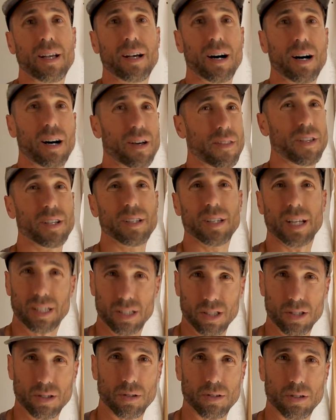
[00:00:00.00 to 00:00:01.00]
The
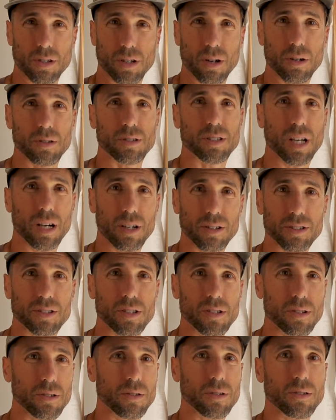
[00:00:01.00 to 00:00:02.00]
electrical code tells
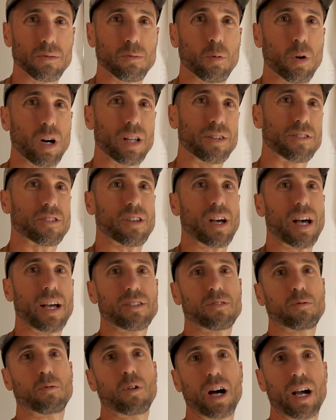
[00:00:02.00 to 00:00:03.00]
you what
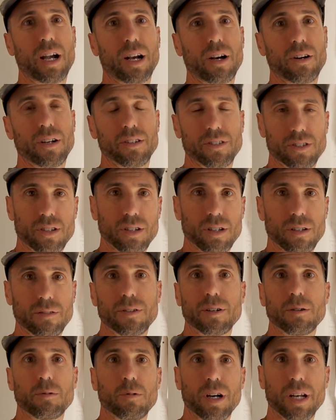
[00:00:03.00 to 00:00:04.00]
size wire is good
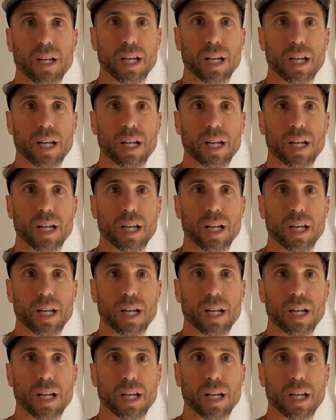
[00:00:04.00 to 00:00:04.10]
for what